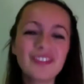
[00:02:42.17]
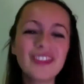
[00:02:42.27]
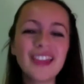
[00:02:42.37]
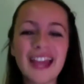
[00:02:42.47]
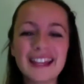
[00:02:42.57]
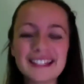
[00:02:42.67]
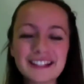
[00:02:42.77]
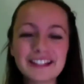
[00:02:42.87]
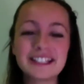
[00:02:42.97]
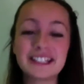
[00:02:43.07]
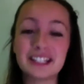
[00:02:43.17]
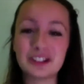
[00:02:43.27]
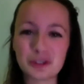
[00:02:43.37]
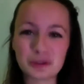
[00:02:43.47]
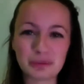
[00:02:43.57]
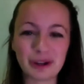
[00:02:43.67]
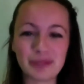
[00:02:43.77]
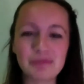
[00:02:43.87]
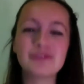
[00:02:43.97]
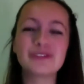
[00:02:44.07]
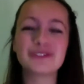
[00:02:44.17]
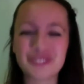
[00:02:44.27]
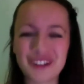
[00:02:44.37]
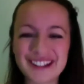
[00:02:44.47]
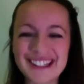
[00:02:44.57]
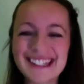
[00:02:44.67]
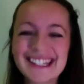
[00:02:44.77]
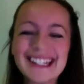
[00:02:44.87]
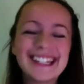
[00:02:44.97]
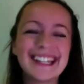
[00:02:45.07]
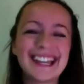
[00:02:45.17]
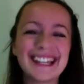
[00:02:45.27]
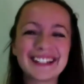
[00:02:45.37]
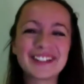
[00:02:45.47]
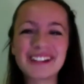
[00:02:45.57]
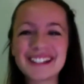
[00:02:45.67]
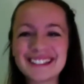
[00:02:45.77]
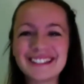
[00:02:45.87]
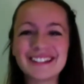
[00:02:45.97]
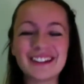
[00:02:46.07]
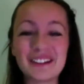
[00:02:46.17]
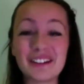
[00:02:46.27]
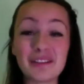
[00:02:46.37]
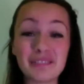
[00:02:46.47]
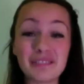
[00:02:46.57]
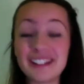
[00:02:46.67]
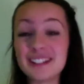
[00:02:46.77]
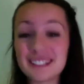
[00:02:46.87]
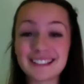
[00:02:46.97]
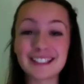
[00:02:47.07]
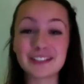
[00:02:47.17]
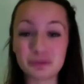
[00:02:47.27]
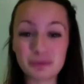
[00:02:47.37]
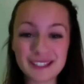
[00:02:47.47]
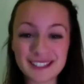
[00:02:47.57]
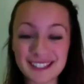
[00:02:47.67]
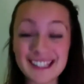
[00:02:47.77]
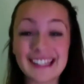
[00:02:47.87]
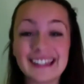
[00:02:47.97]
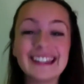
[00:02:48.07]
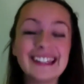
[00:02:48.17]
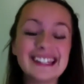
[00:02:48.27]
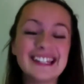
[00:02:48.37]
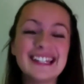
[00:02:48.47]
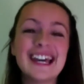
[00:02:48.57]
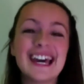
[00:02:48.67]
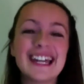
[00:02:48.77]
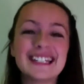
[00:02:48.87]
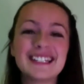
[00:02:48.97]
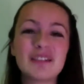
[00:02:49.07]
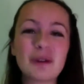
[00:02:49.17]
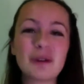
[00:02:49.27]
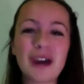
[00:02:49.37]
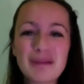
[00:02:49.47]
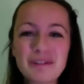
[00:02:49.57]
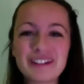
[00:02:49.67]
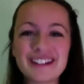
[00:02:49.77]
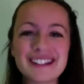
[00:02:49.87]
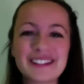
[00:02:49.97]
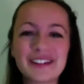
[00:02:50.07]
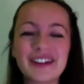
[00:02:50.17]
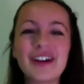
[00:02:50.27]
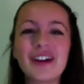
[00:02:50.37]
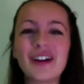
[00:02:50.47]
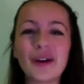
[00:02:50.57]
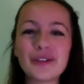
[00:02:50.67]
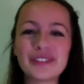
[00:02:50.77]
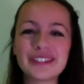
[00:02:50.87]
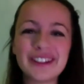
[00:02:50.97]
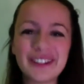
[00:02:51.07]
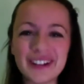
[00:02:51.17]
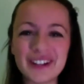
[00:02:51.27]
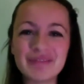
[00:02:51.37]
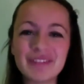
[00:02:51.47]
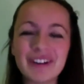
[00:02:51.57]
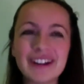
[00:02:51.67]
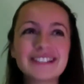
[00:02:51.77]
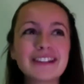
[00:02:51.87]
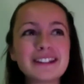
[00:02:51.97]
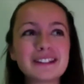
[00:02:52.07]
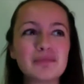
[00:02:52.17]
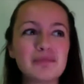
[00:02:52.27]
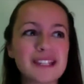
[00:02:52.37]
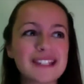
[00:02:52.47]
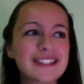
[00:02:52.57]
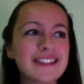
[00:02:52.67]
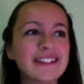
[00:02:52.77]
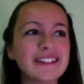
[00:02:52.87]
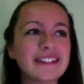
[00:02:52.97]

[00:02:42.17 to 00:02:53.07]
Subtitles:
and I started to teach Zumba. I moved to France, and I created a really successful business here. And what happened is that over time, I started to miss the